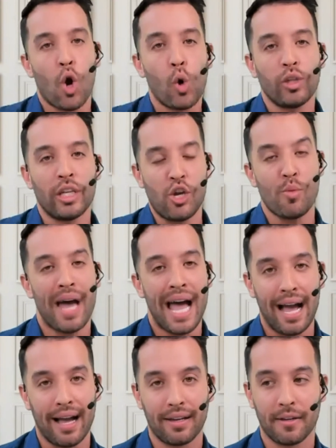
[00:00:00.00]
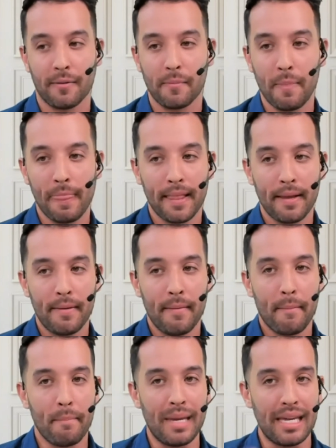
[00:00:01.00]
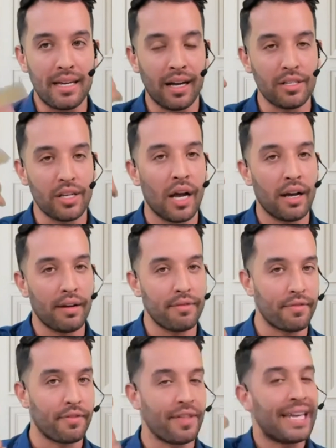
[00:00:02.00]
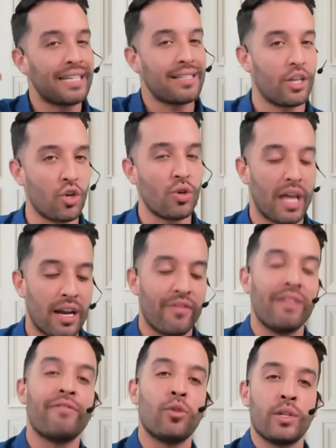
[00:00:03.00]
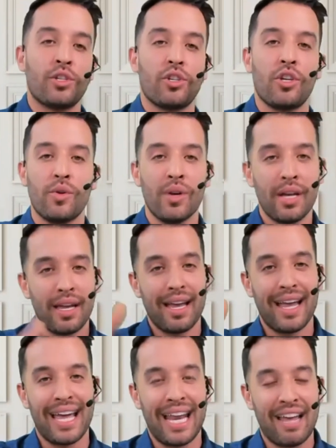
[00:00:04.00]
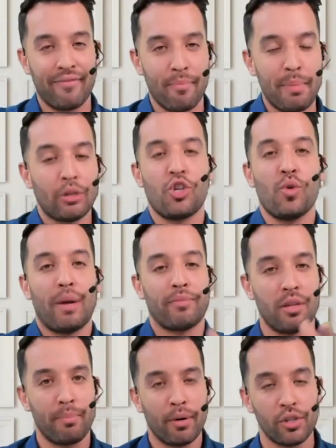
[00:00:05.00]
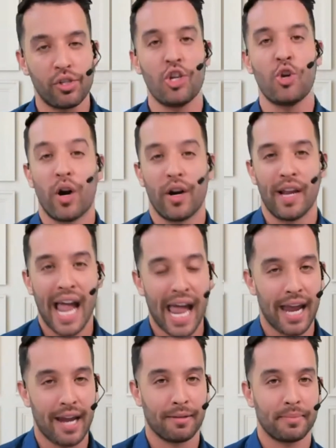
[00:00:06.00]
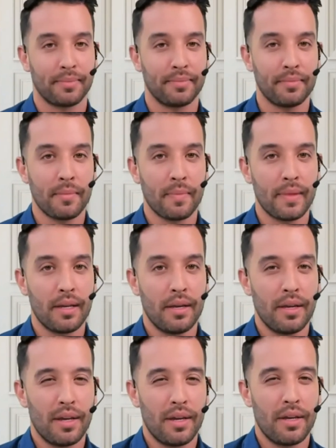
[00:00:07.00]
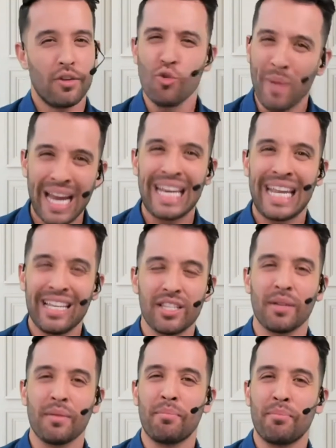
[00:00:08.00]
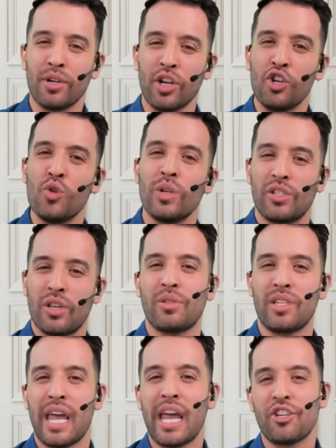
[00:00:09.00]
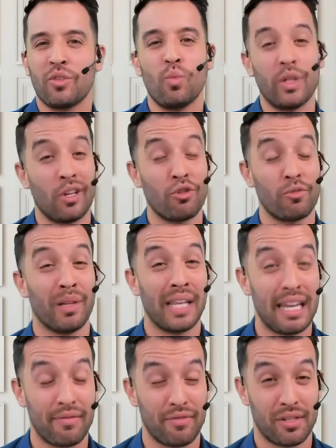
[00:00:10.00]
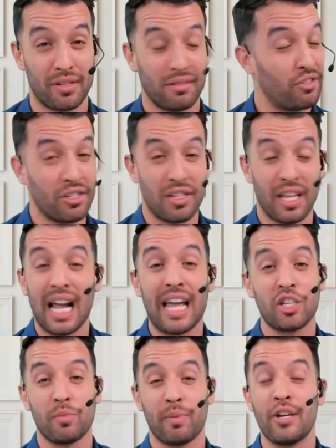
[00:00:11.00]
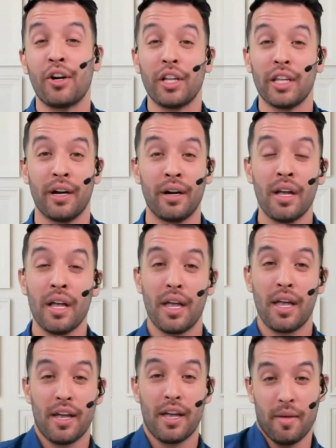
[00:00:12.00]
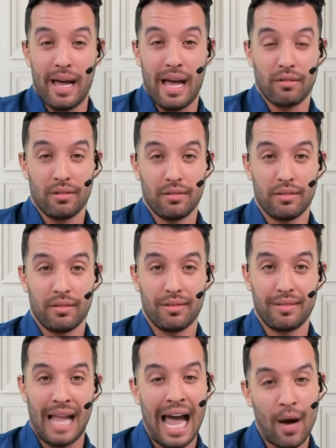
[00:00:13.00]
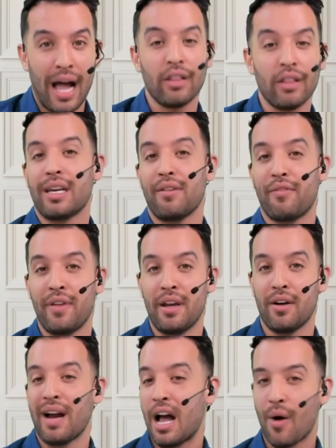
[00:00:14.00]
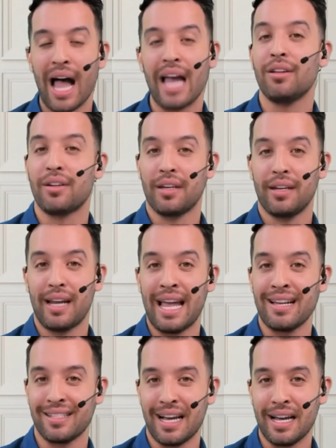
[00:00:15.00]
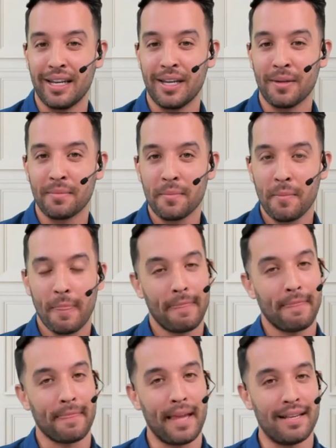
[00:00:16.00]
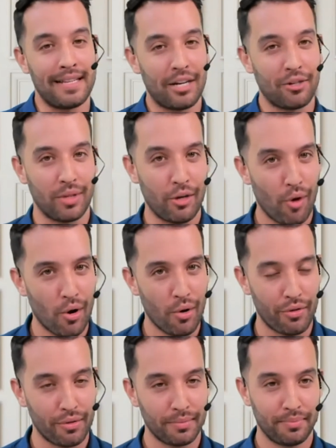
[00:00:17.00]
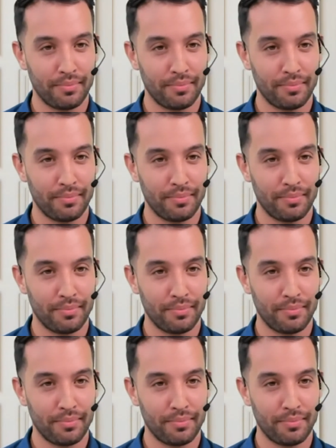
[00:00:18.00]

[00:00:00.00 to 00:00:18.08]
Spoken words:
holding you back because of things that have influenced you and have built you up to the person you are today, you may need to put new association with those beliefs. Just like I explained earlier about how I look at fear, how I look at anxiety as actually growth.